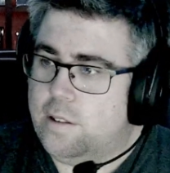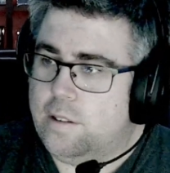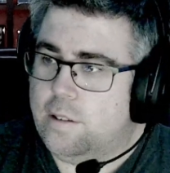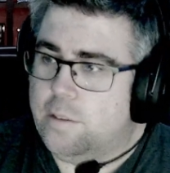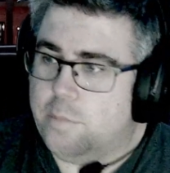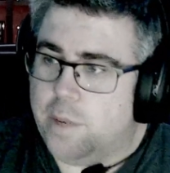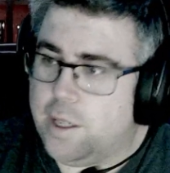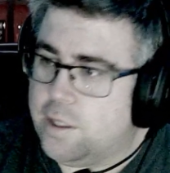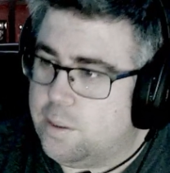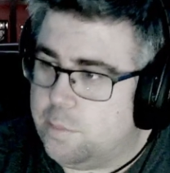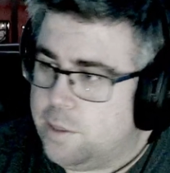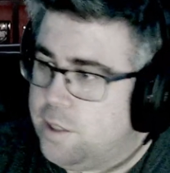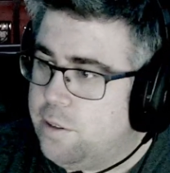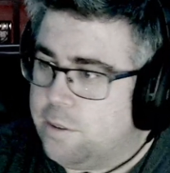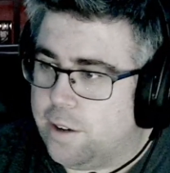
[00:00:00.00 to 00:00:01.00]
makes
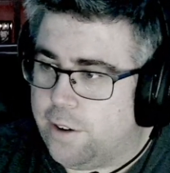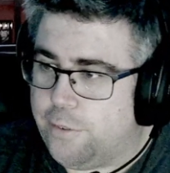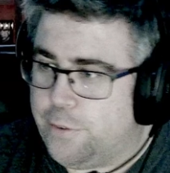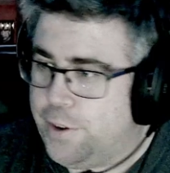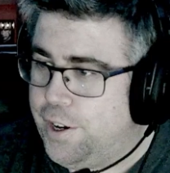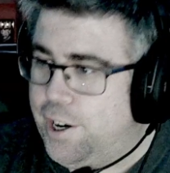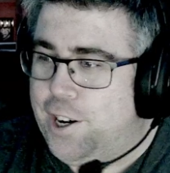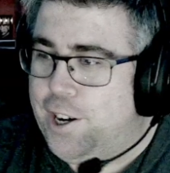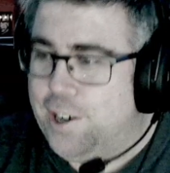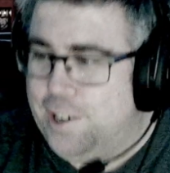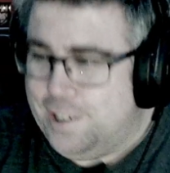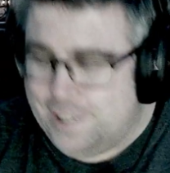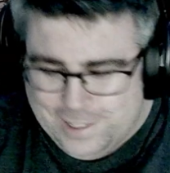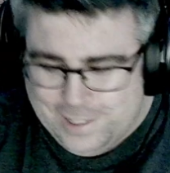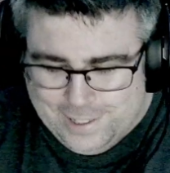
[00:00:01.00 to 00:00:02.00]
me do it every year,
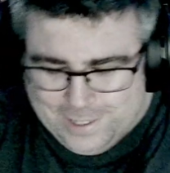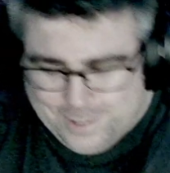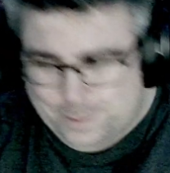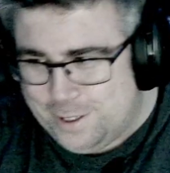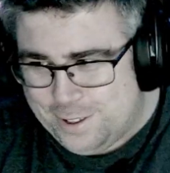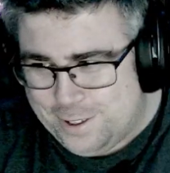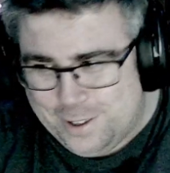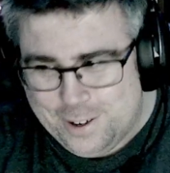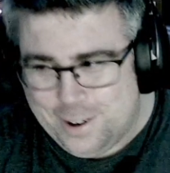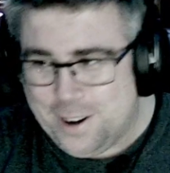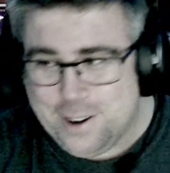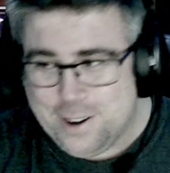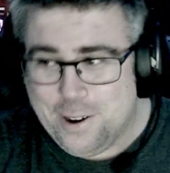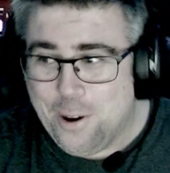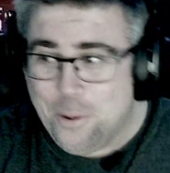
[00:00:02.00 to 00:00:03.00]

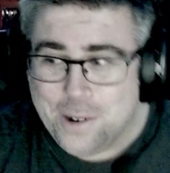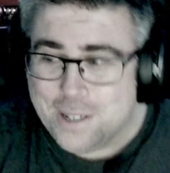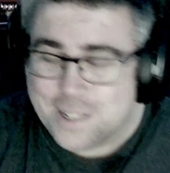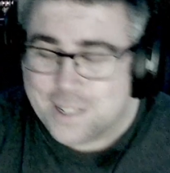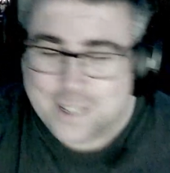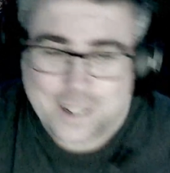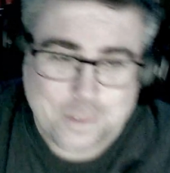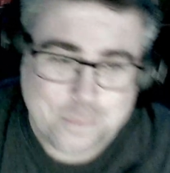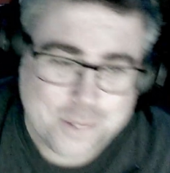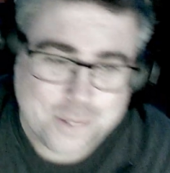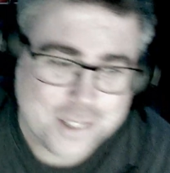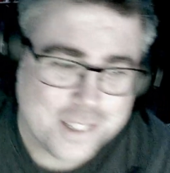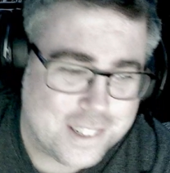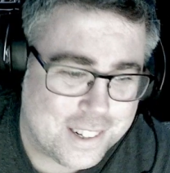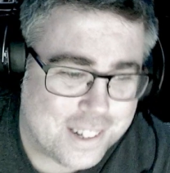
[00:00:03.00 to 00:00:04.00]
and no one
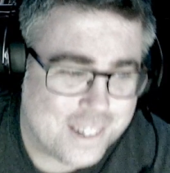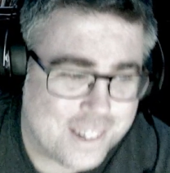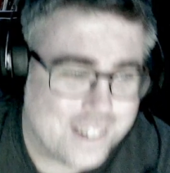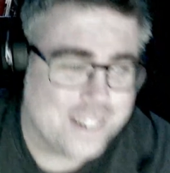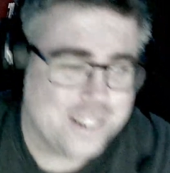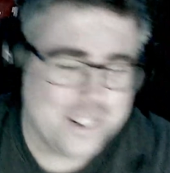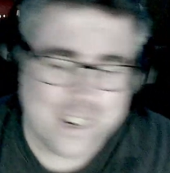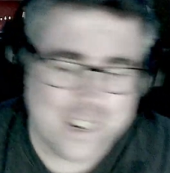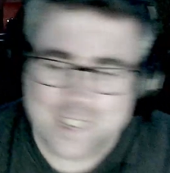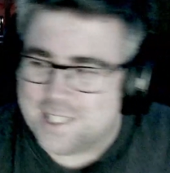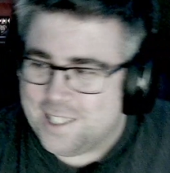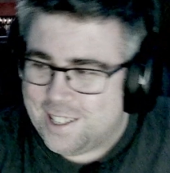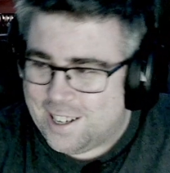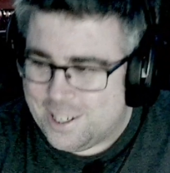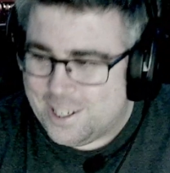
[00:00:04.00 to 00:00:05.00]
comes. Do you guys
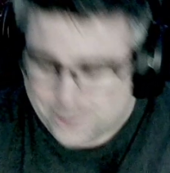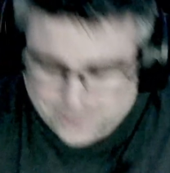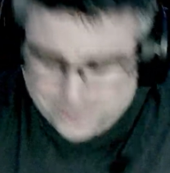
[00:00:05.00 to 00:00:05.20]
get a lot of trick or